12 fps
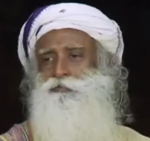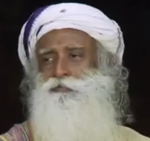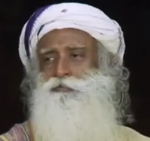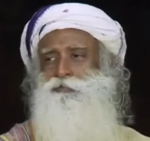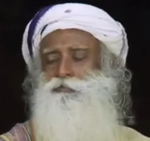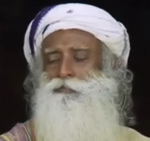
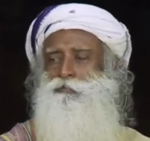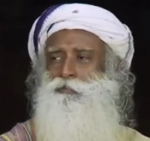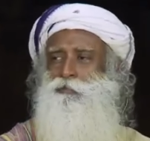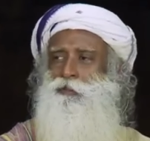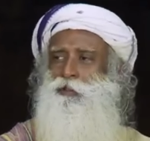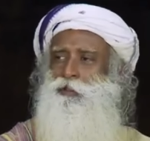
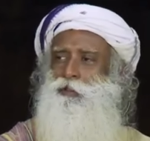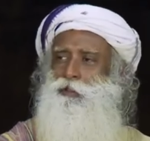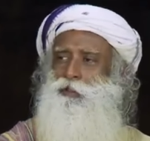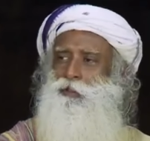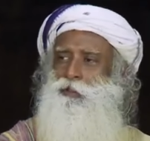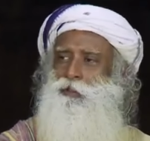
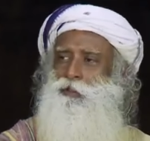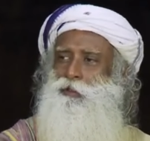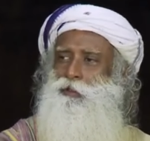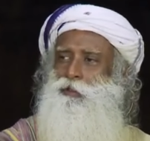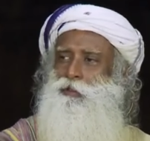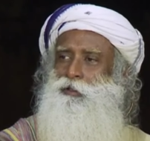
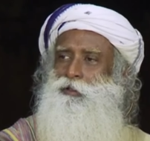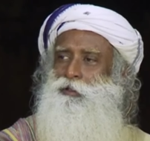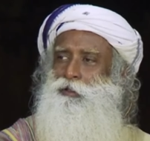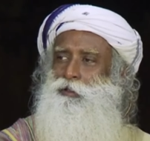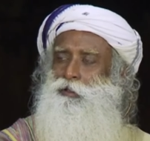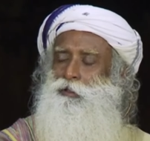(no one is talking)